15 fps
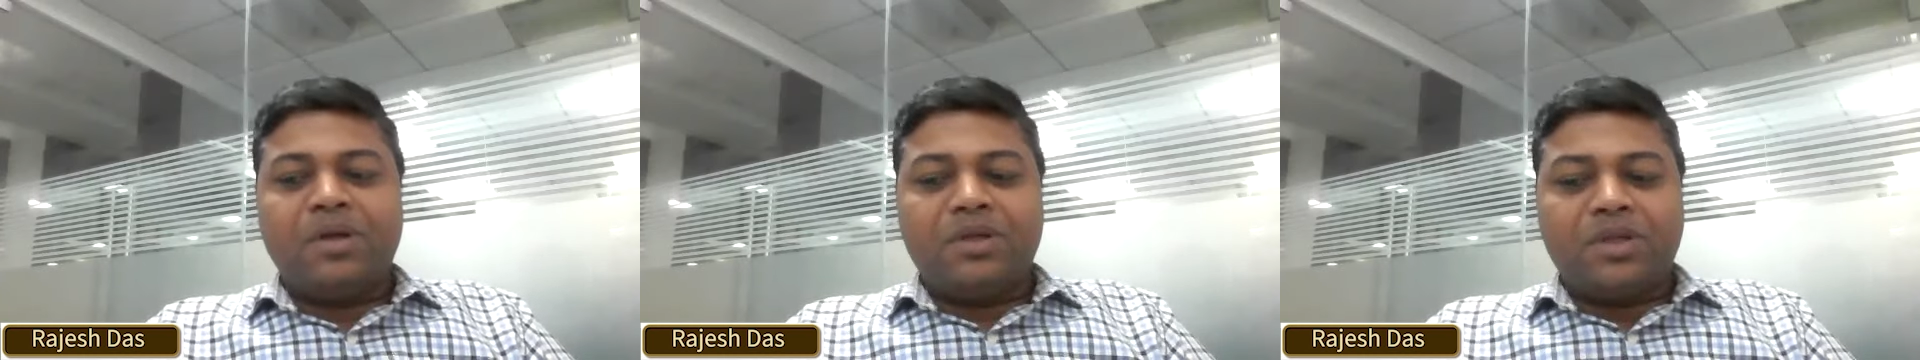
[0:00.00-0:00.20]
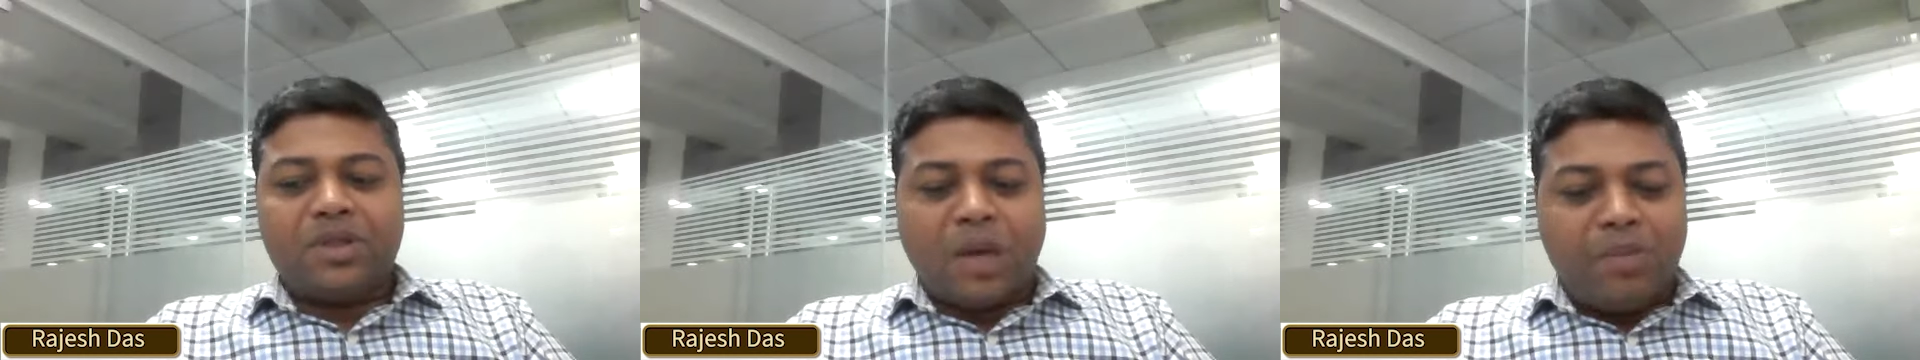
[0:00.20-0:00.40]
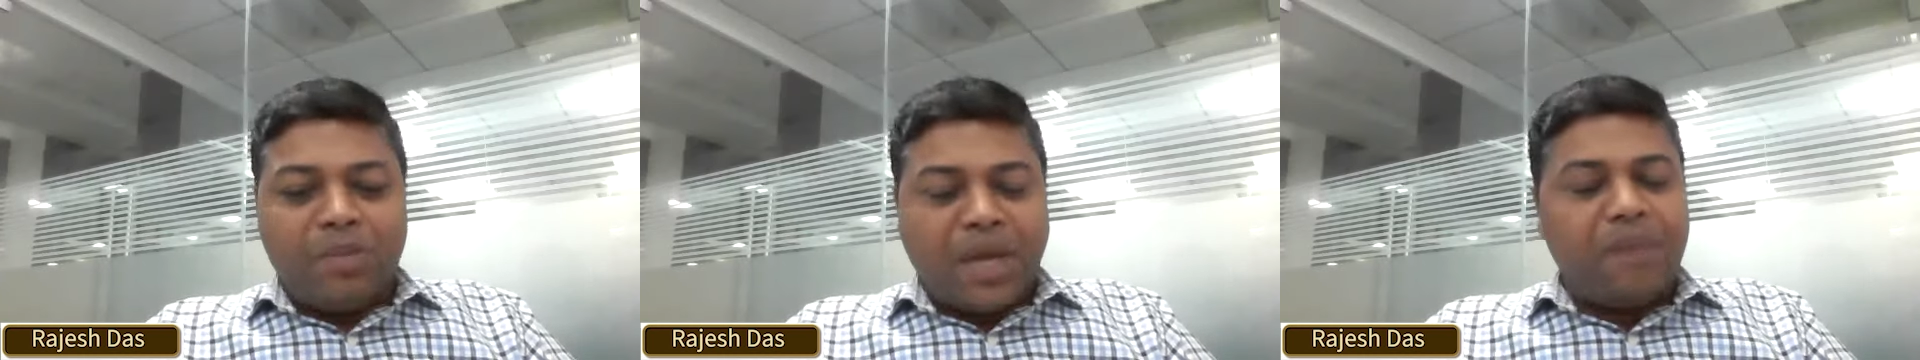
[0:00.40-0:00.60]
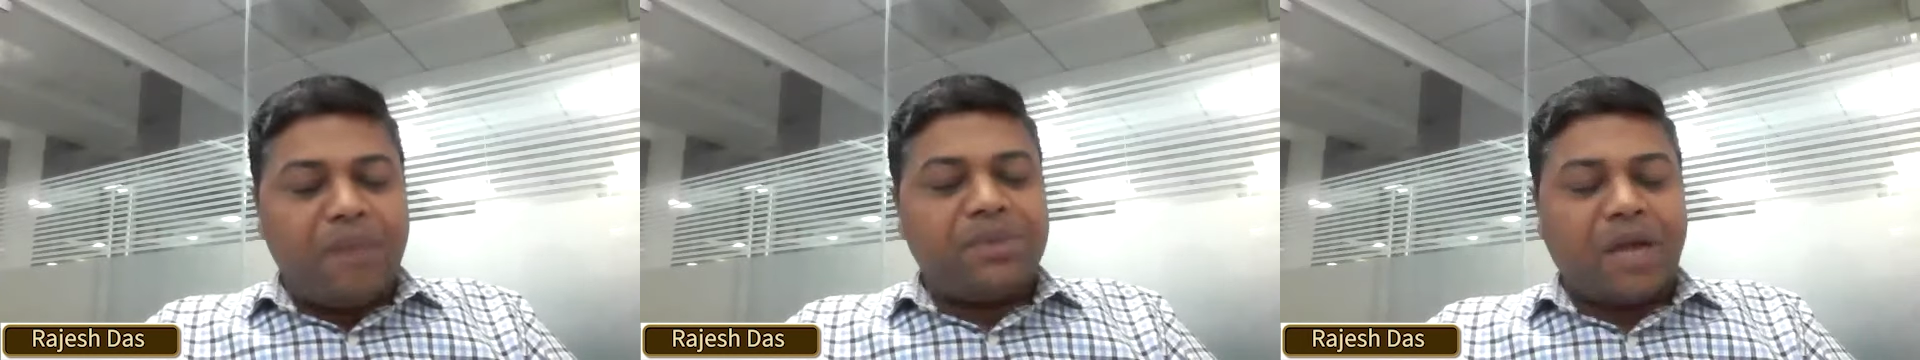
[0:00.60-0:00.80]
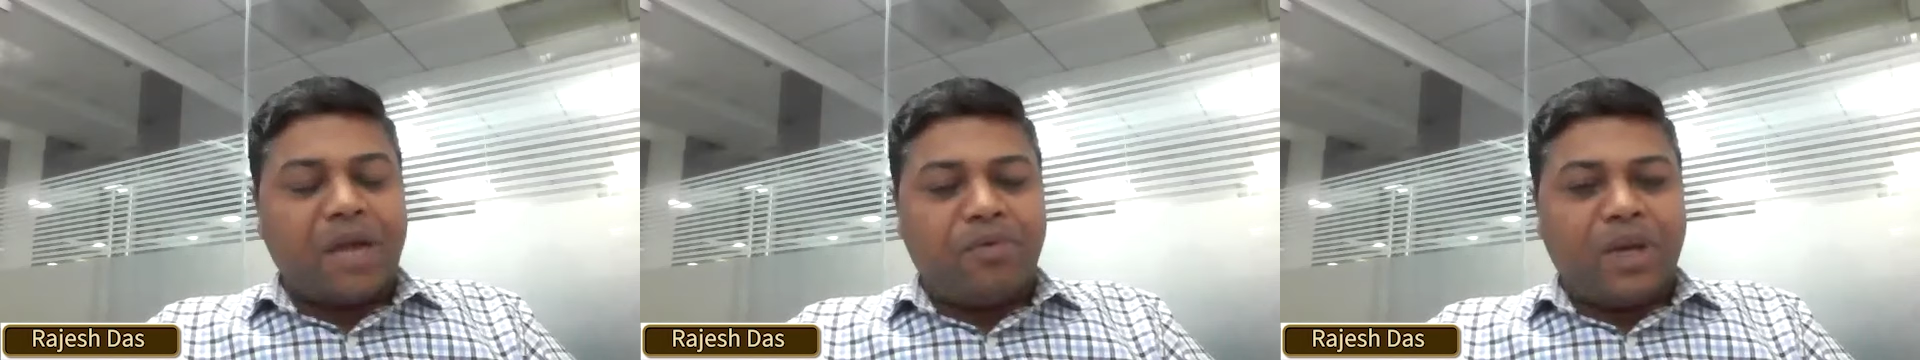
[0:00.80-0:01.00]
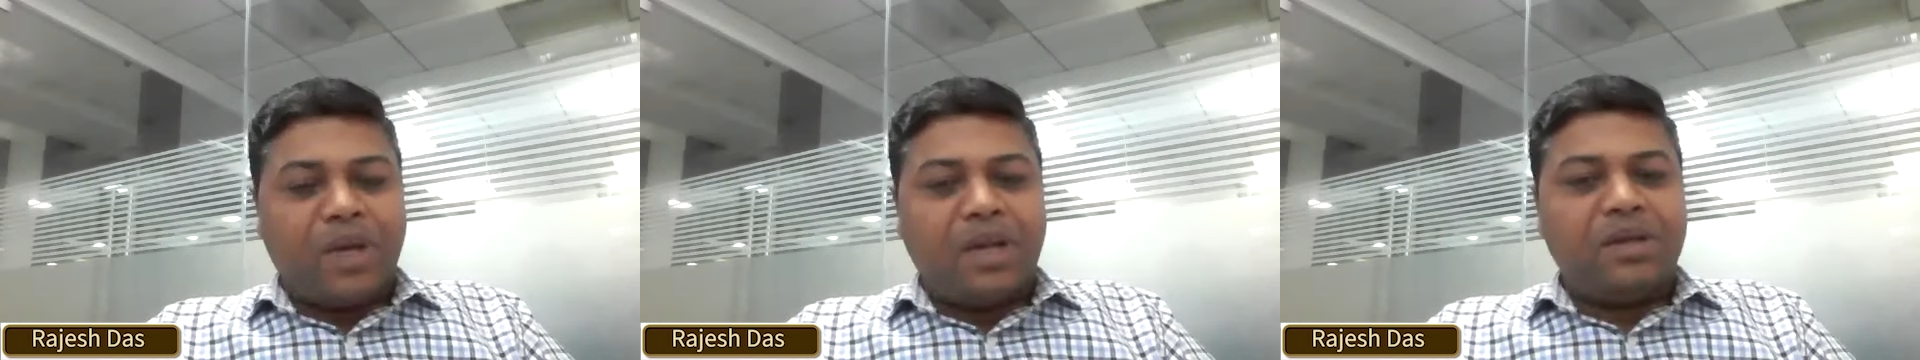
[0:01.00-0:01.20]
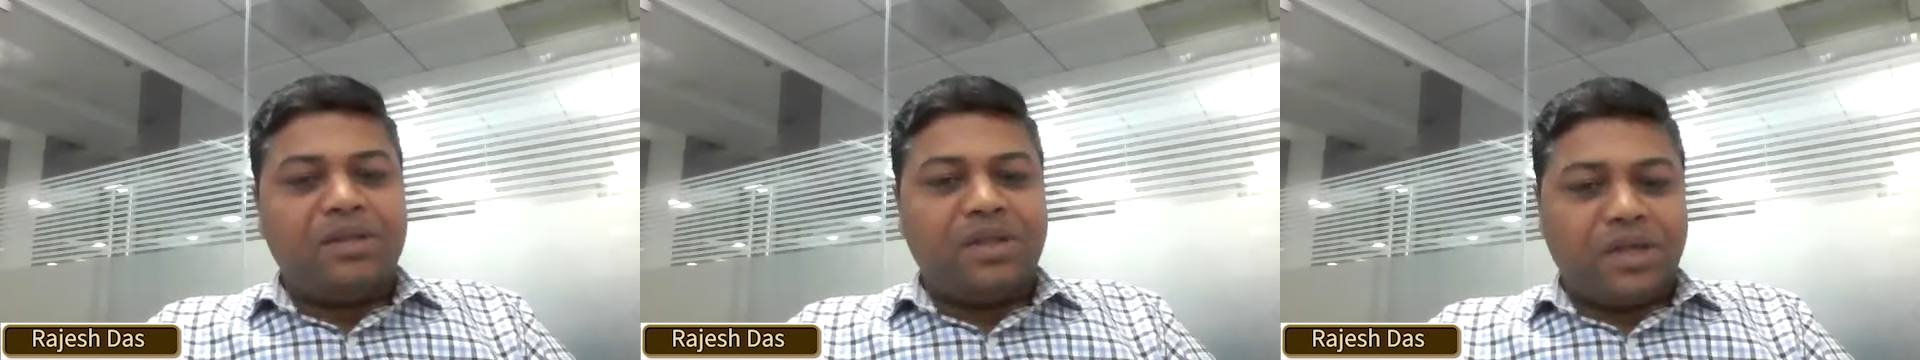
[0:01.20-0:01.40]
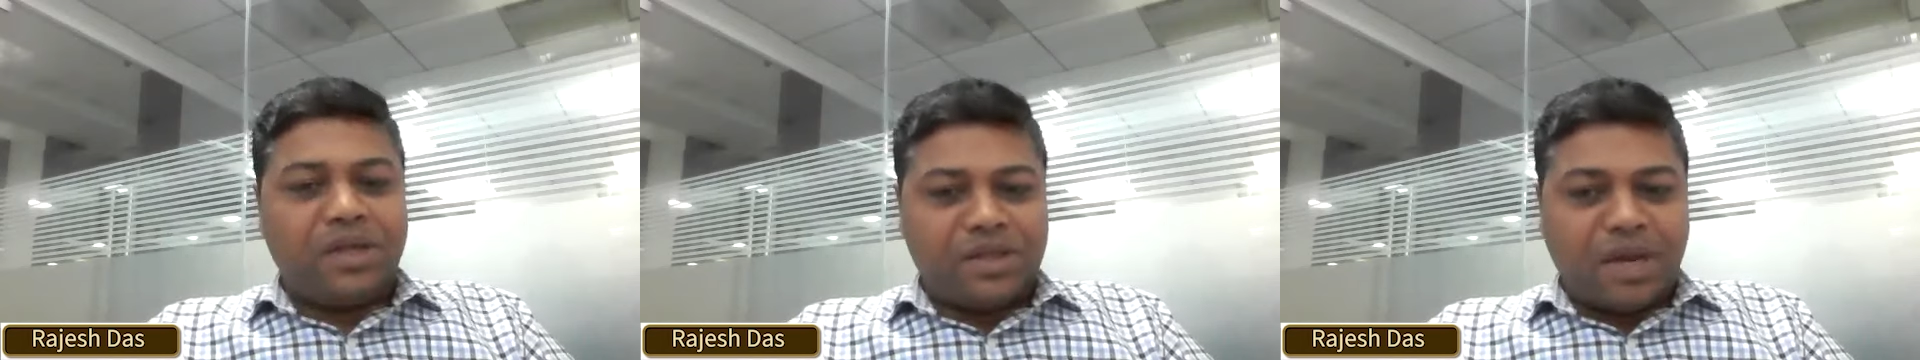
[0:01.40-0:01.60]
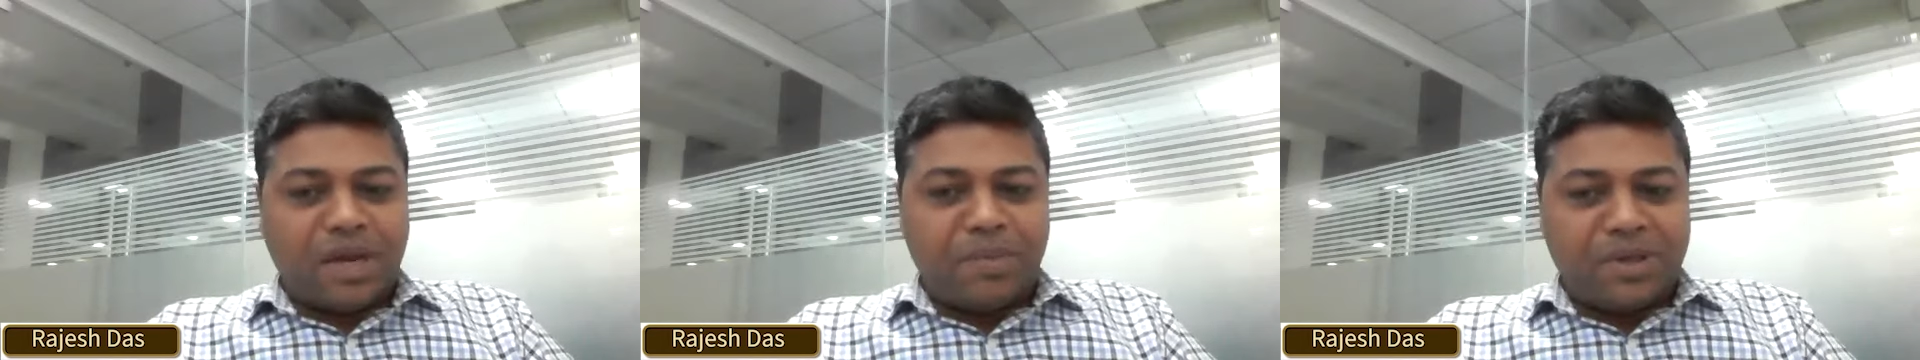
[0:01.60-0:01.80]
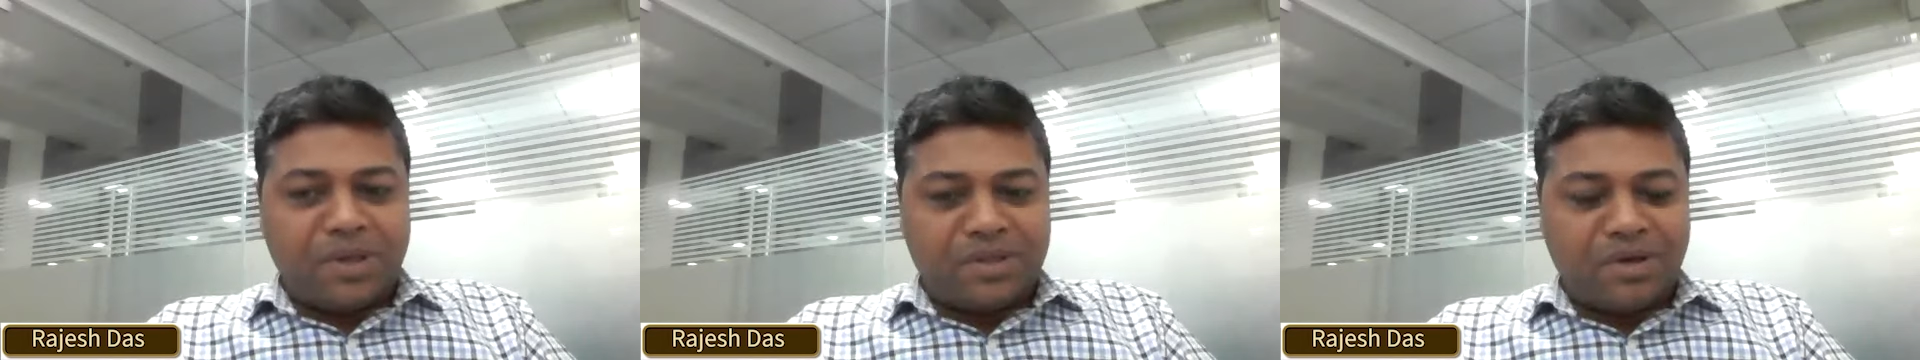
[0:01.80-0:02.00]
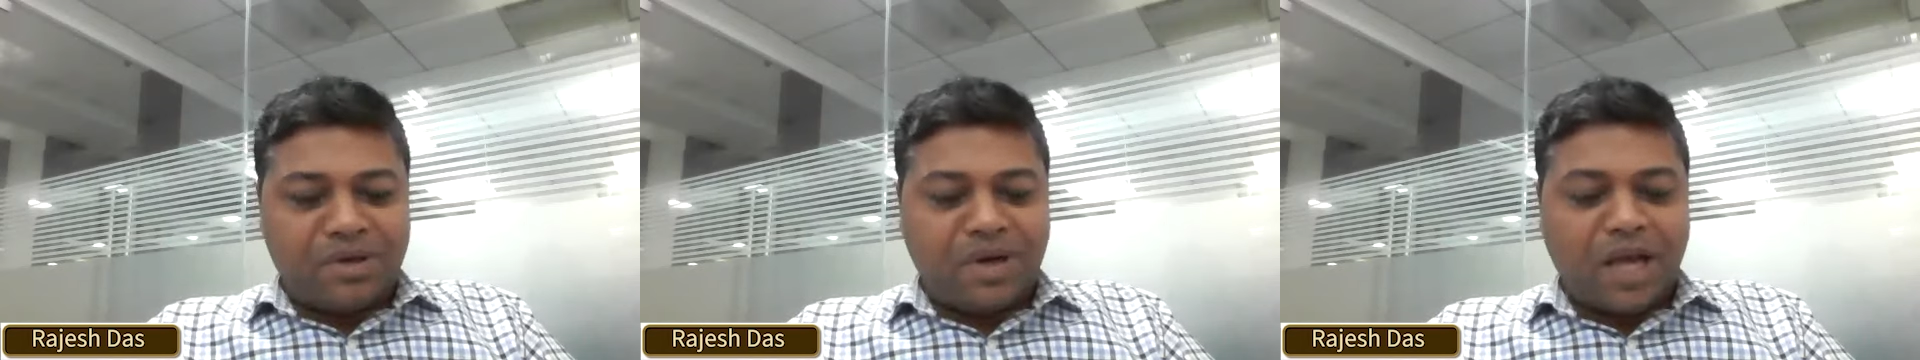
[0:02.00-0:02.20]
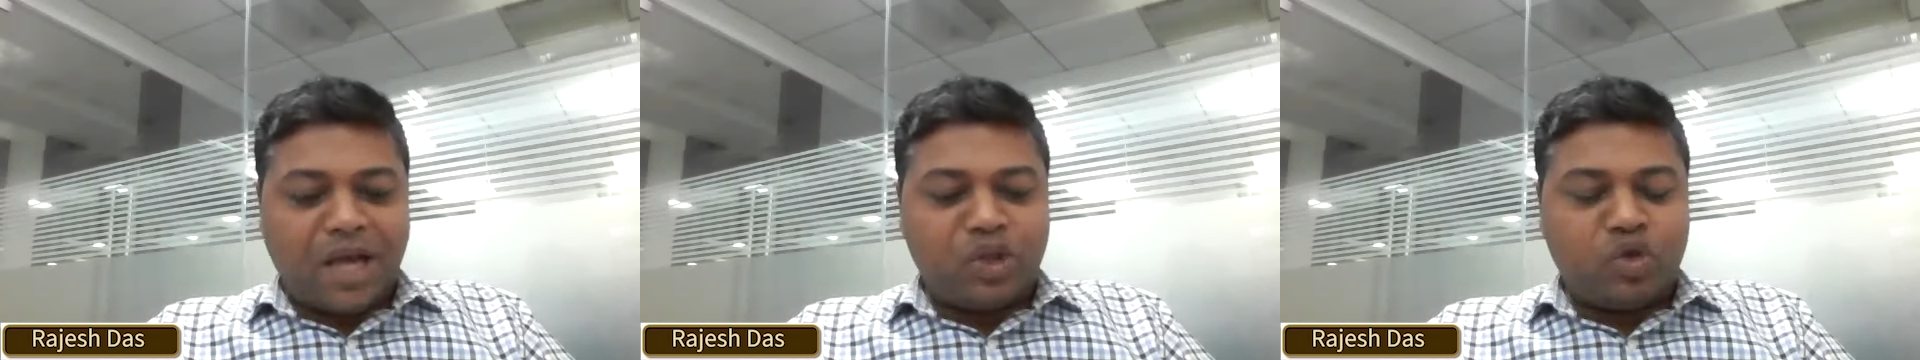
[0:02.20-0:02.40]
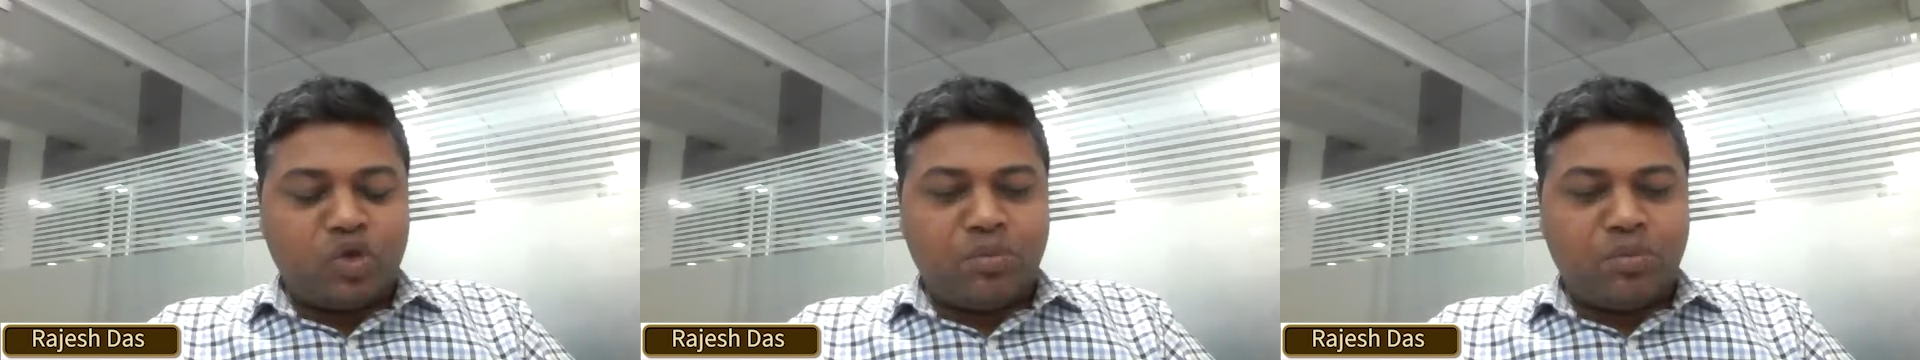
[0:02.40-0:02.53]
sometimes I feel the CSR person has